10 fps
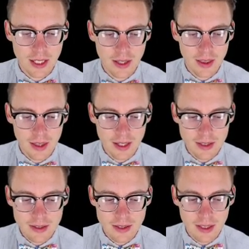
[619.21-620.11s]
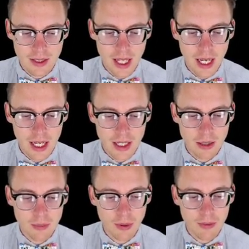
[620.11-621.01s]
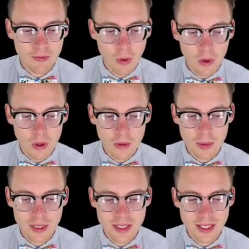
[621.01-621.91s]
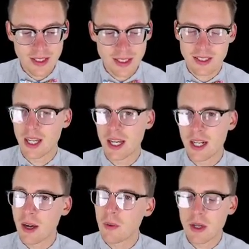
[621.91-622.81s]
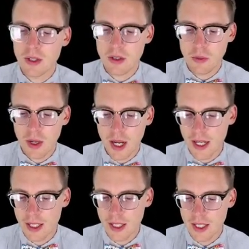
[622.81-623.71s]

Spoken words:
this line before printing this line. I wonder why.